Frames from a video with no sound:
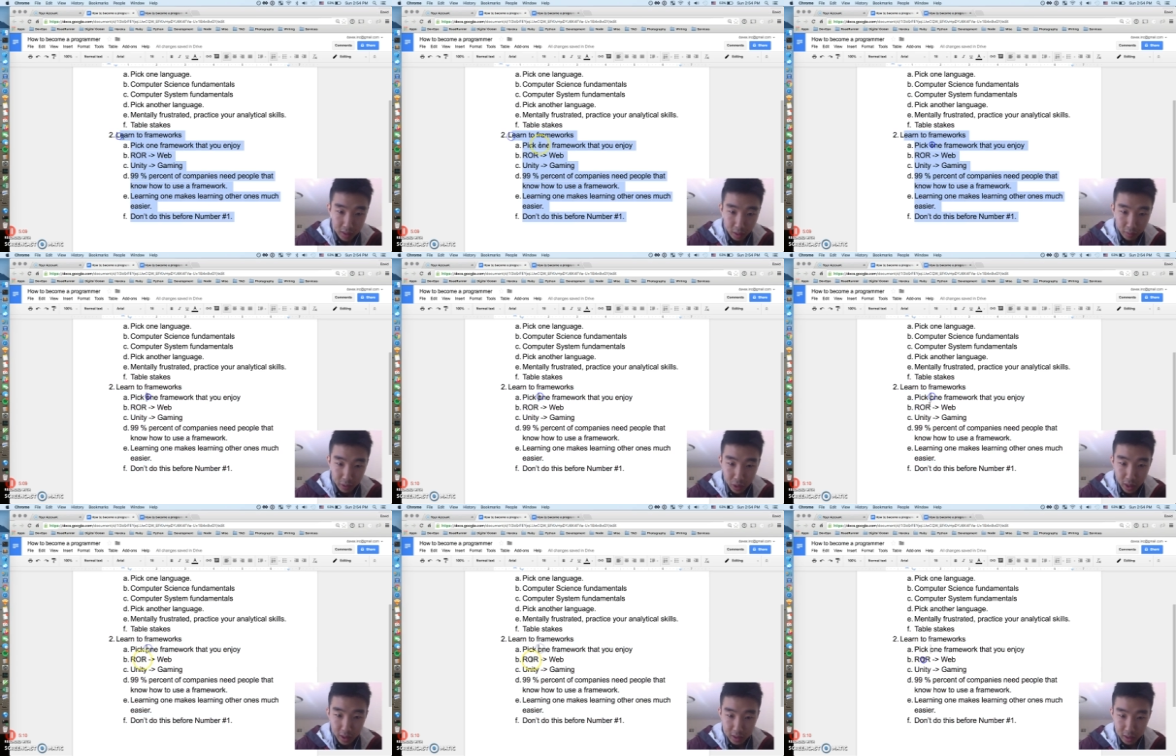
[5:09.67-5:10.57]
So if you try
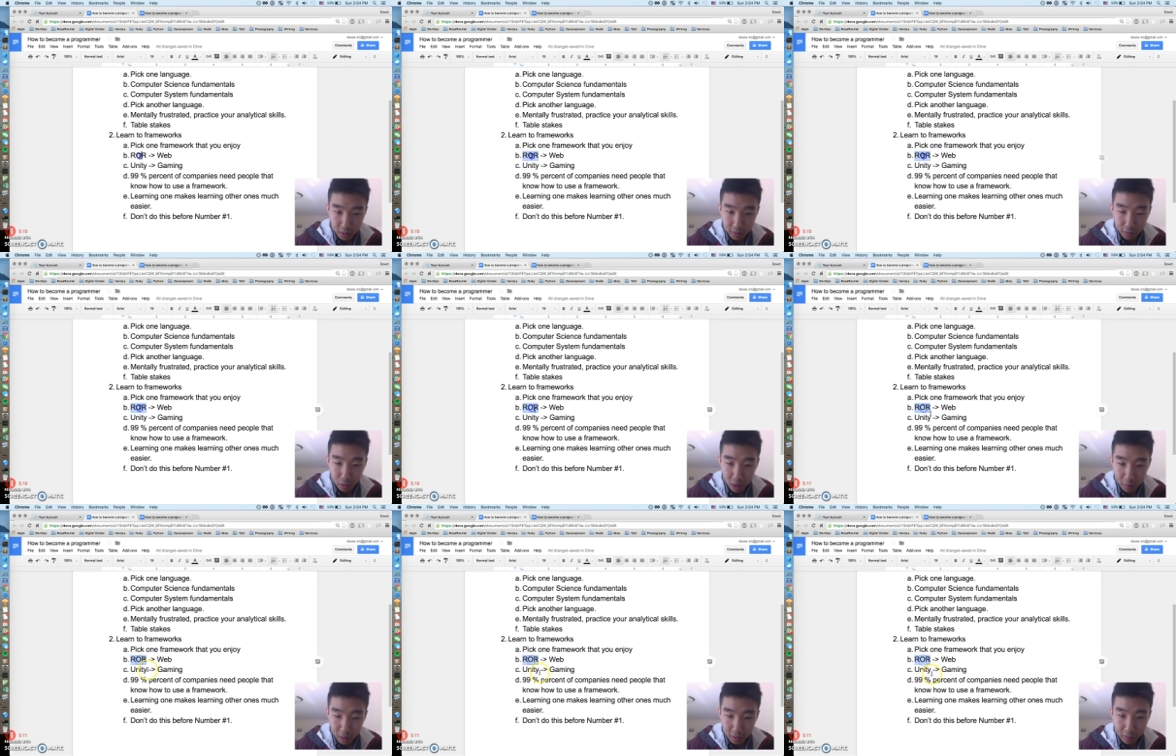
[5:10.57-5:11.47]
to learn a
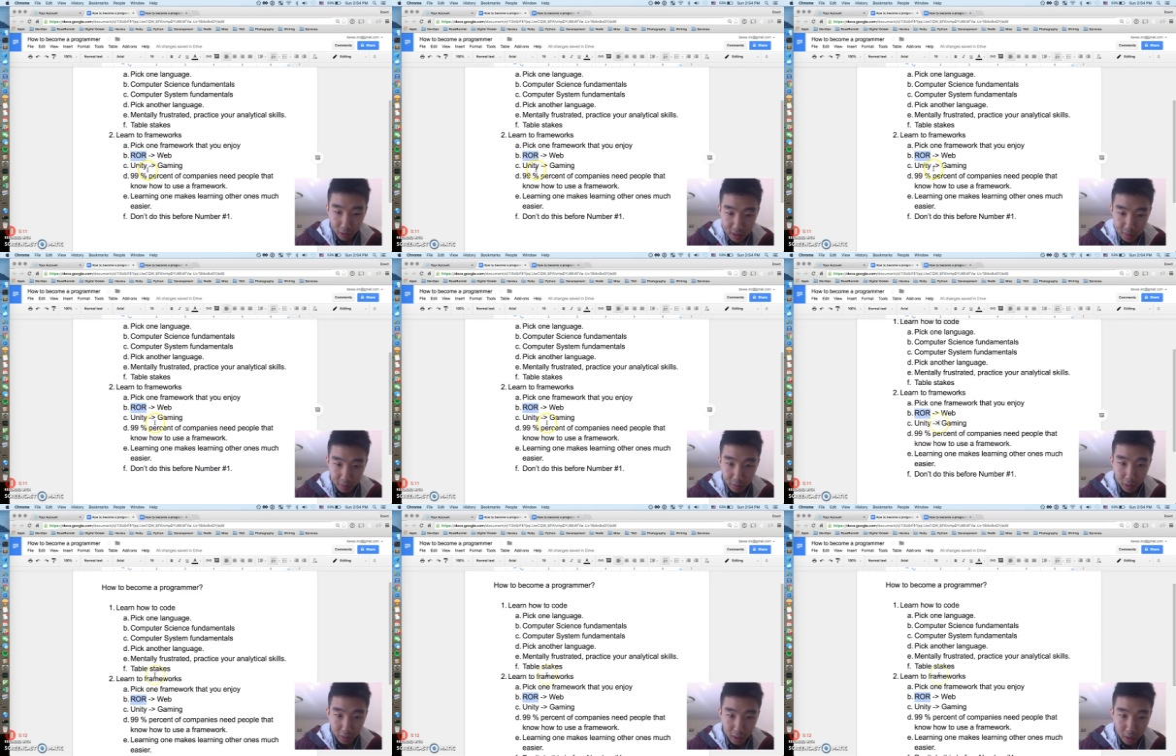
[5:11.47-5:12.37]
framework first before
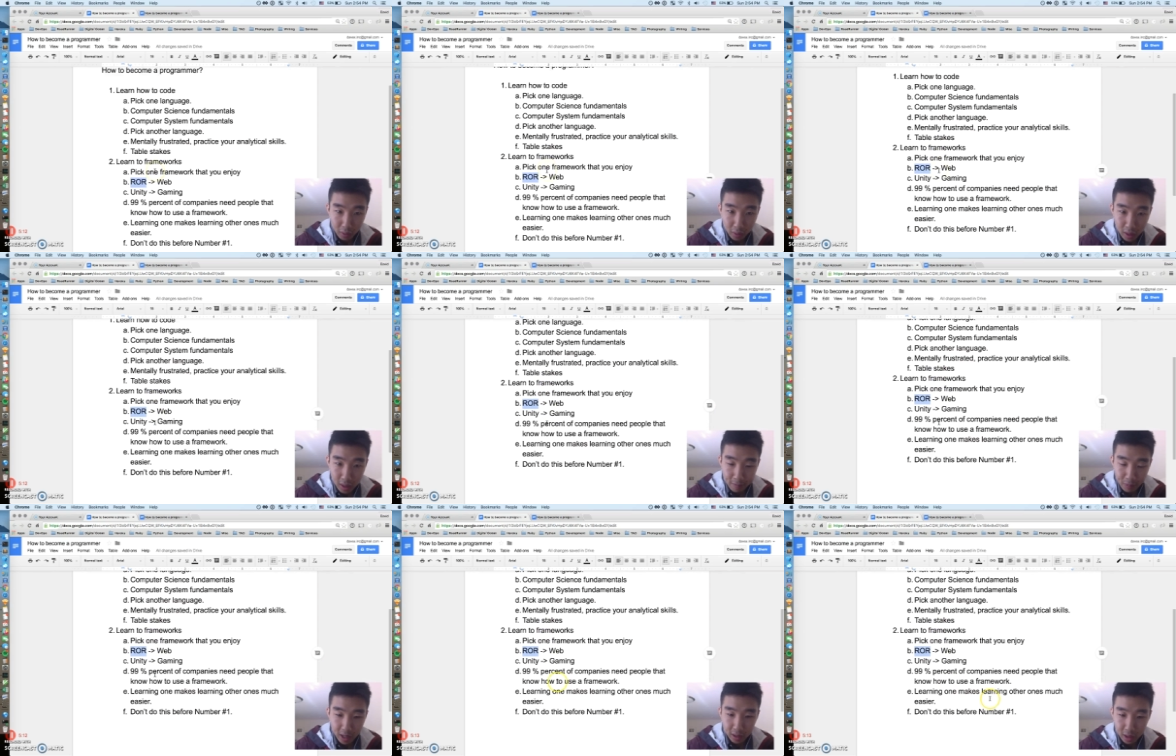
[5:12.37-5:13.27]
you know
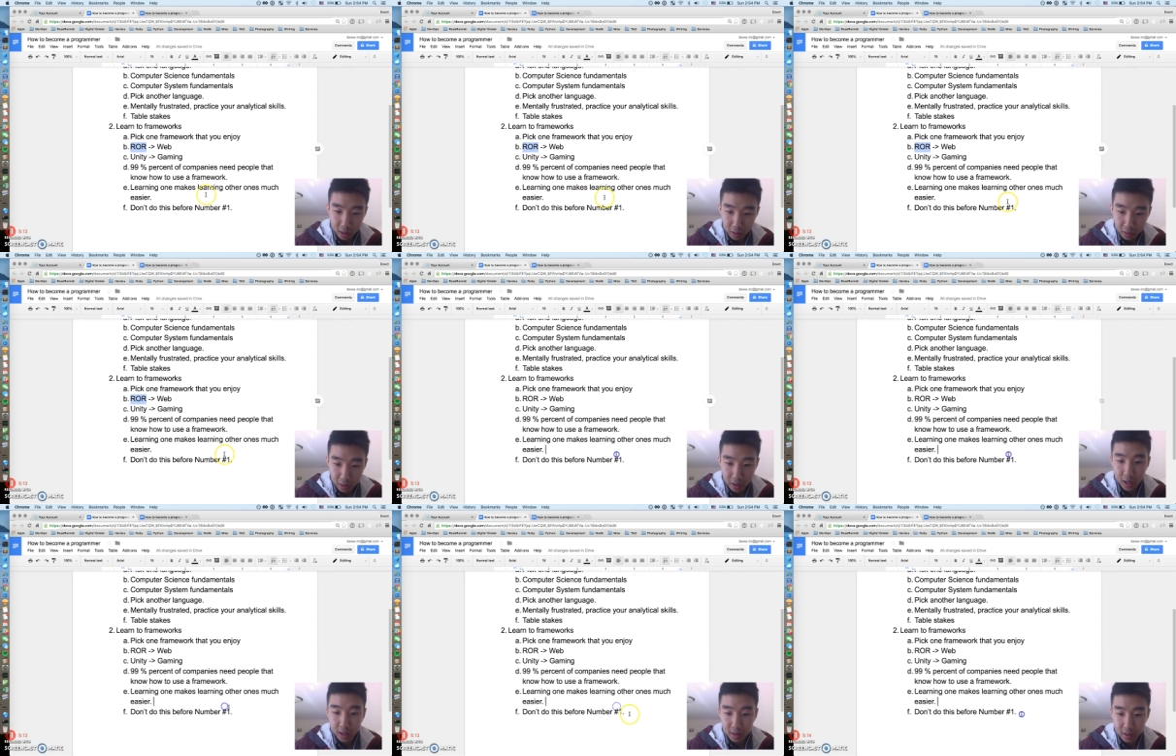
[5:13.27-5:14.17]
how to code, you're
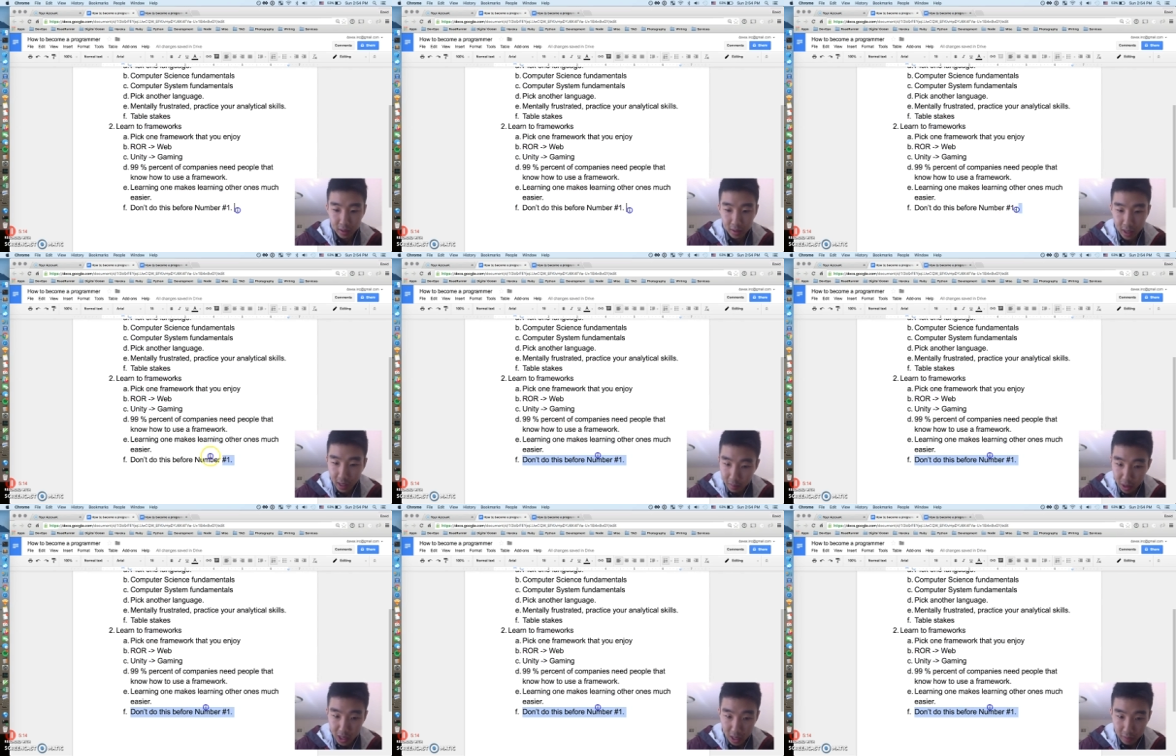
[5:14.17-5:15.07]
not going to get
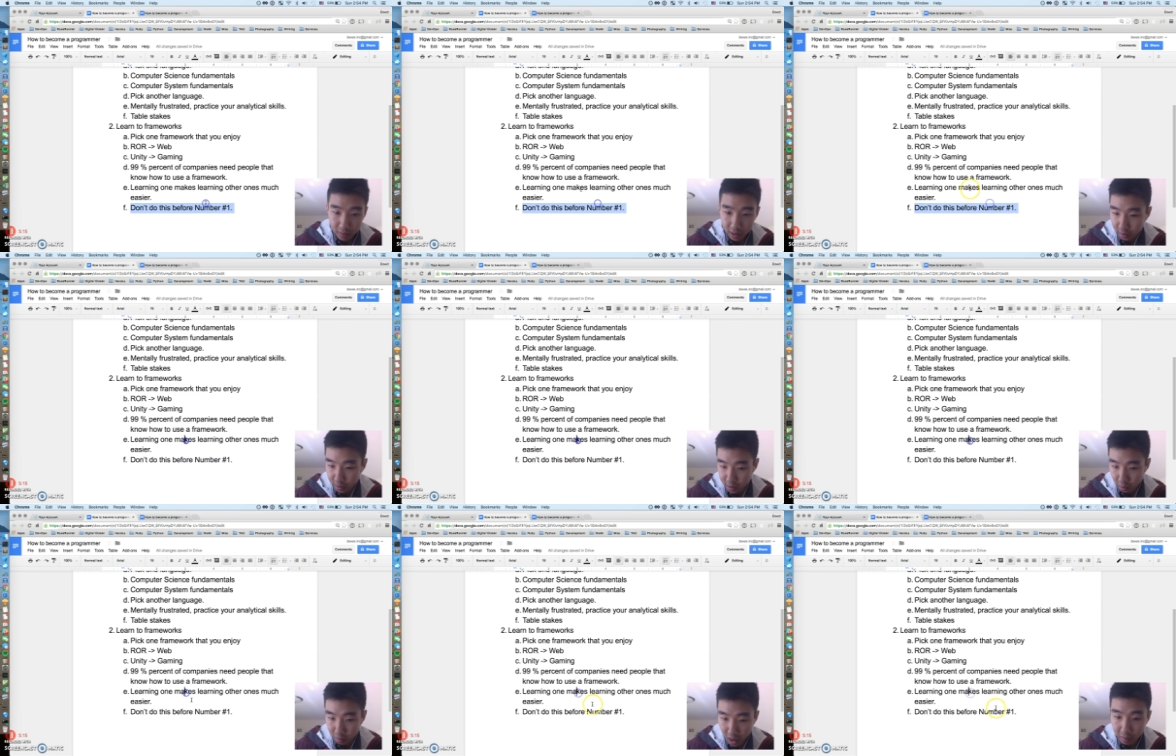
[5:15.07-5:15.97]
much out of it and you just
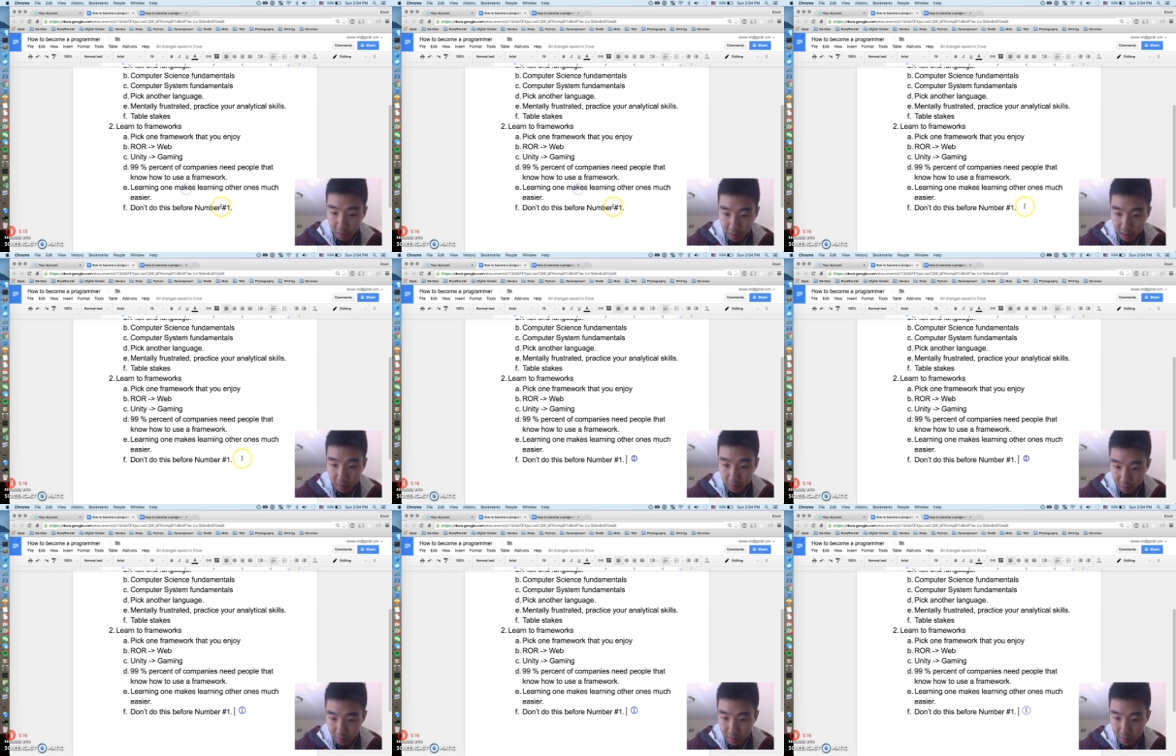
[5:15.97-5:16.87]
will probably be
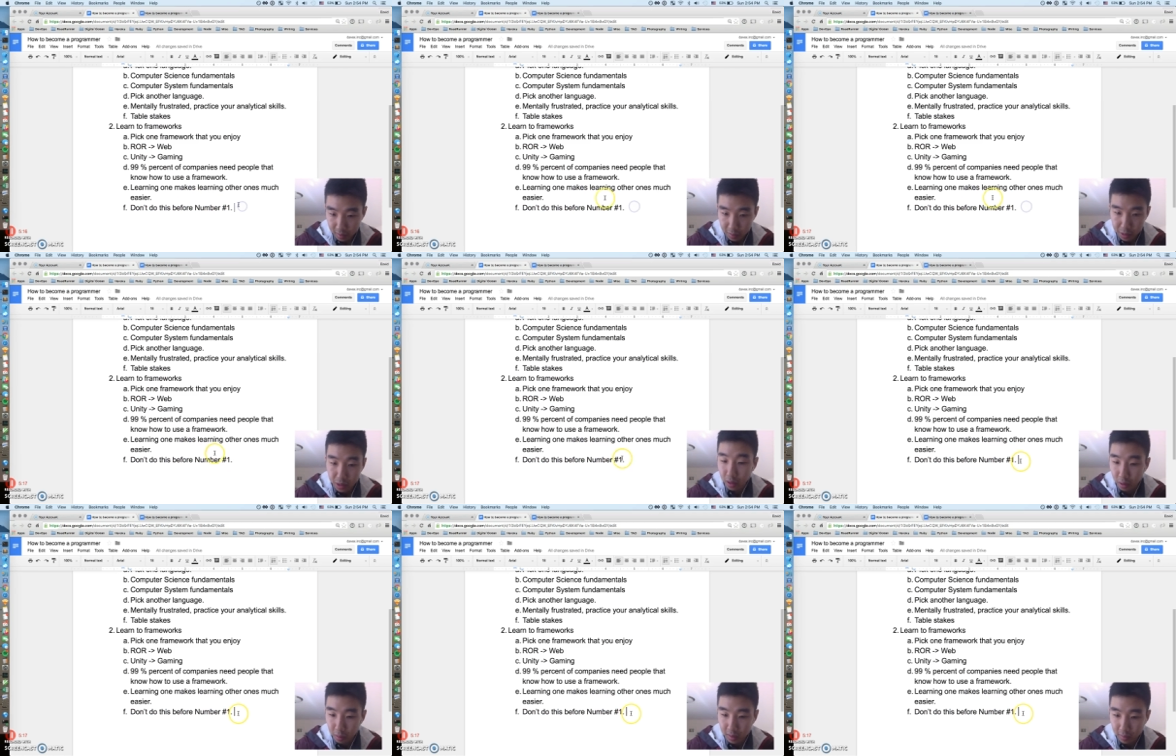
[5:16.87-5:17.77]
confused. I'm sure
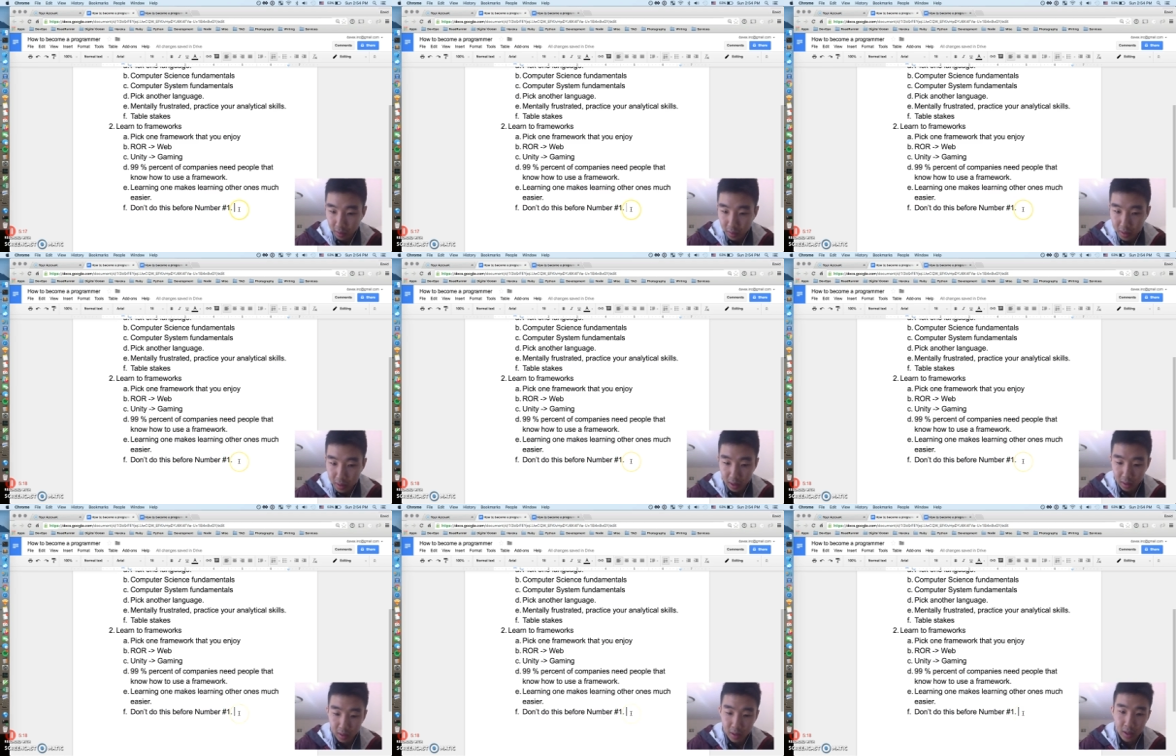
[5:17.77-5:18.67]
you'll be confused and